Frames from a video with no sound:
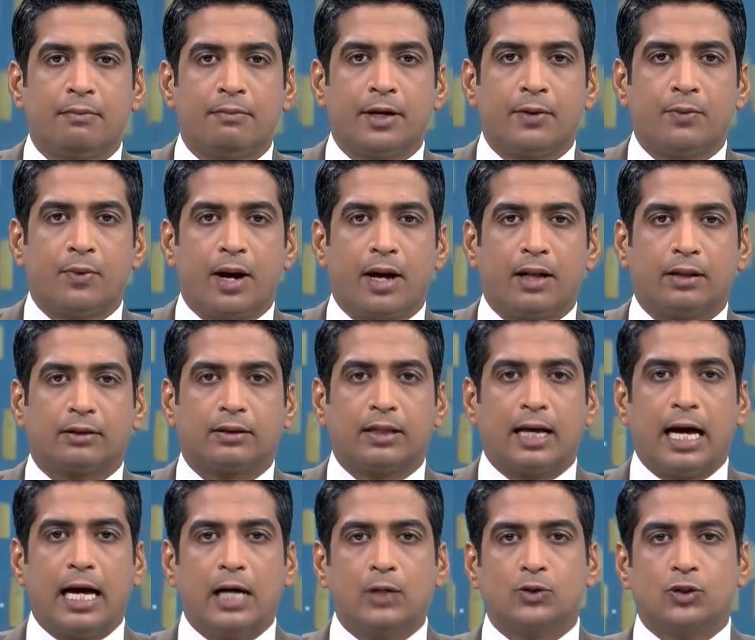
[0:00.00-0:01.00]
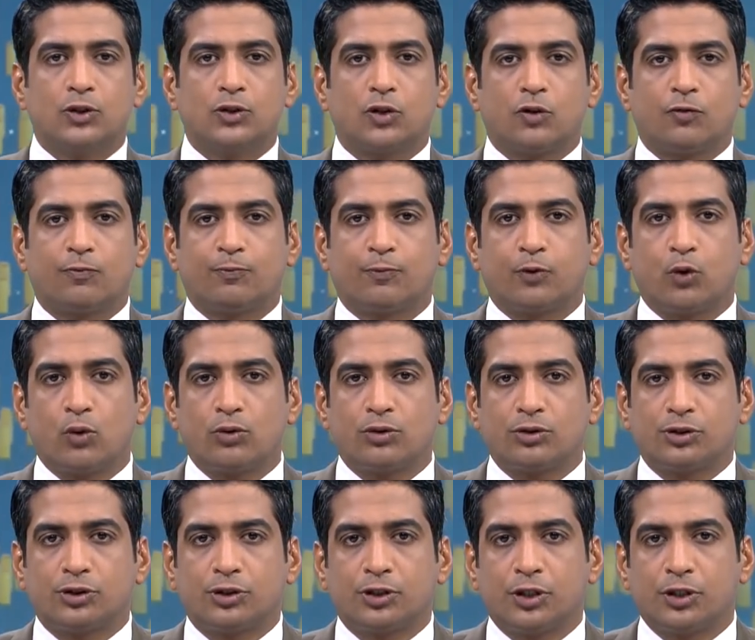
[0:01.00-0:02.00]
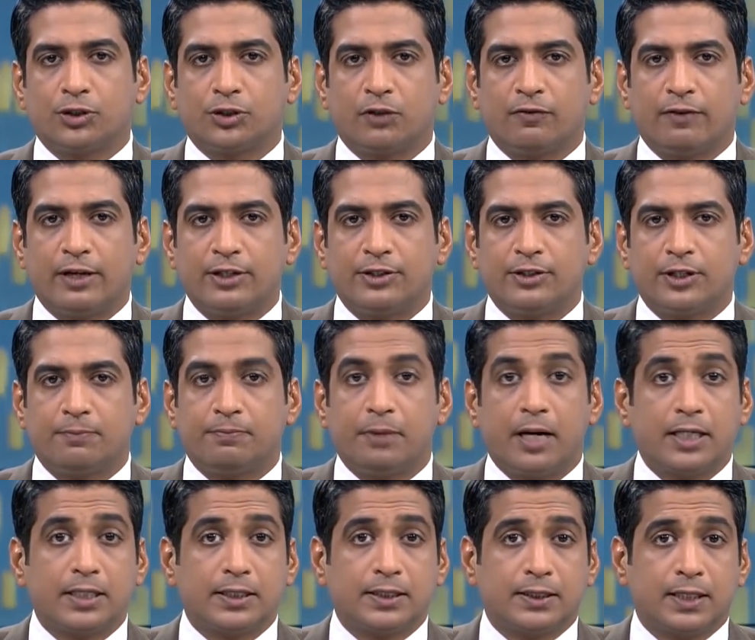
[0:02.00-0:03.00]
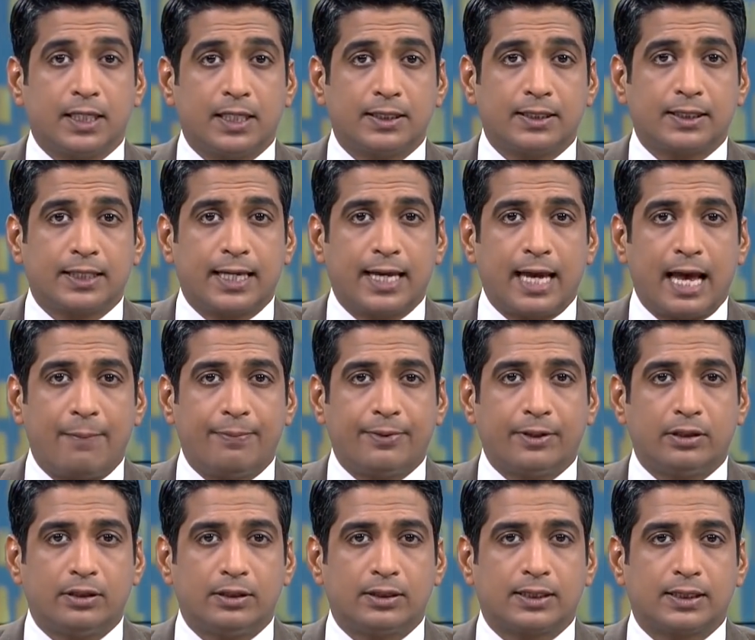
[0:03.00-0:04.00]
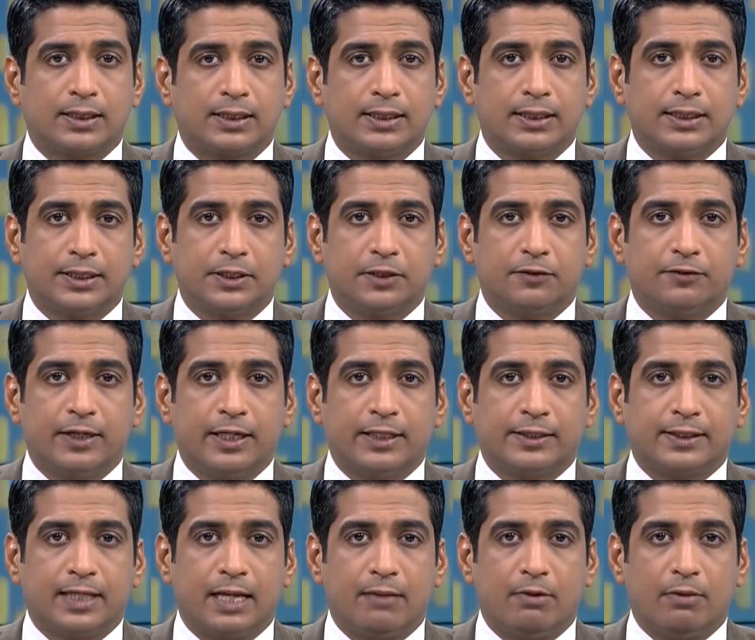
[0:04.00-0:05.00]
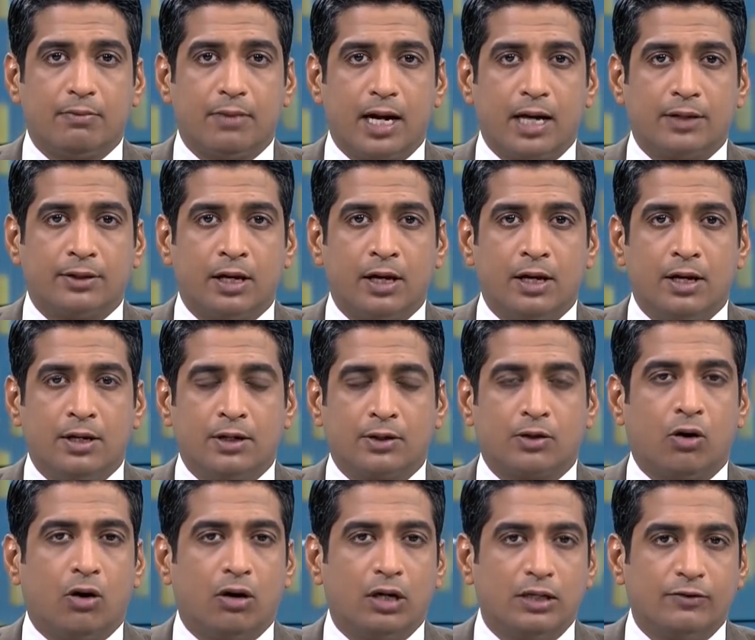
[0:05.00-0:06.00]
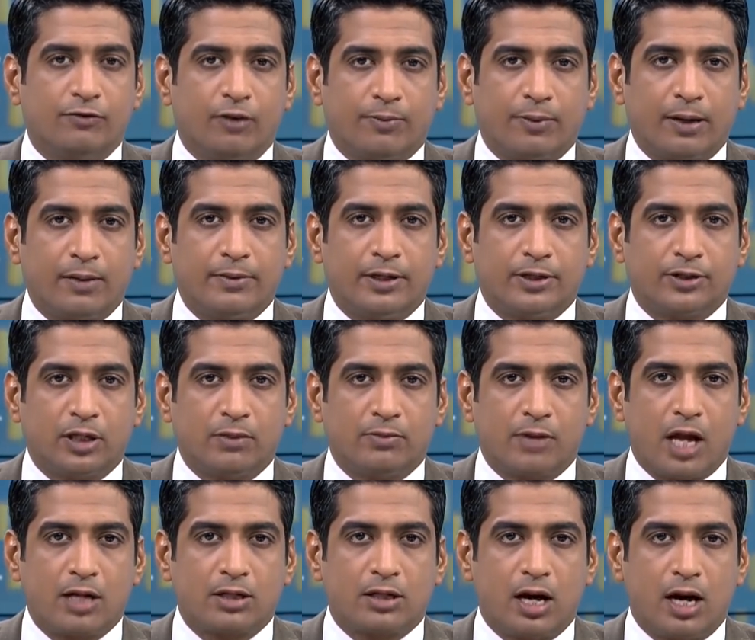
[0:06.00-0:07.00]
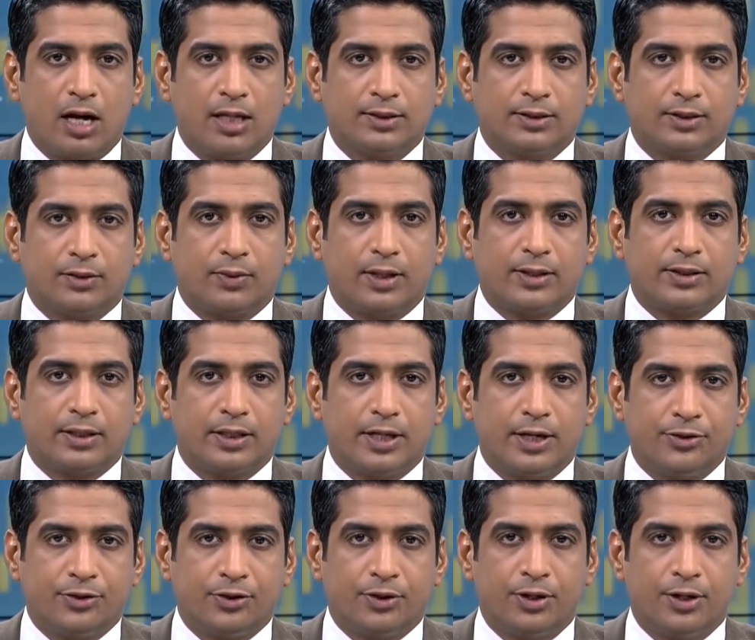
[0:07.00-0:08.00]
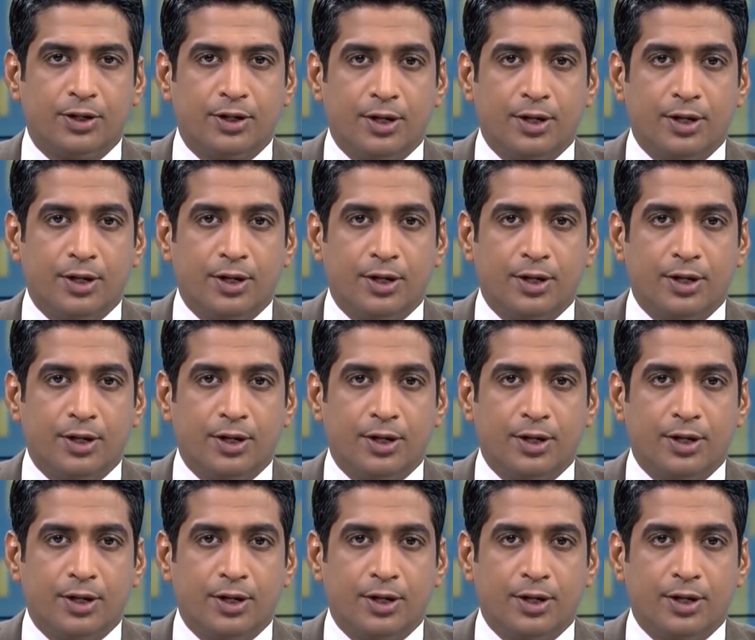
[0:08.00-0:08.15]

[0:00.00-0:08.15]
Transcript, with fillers: Meanwhile, thousands of protesters have entered Pakistan's capital city of Islamabad, calling for Prime Minister Imran Khan's resignation.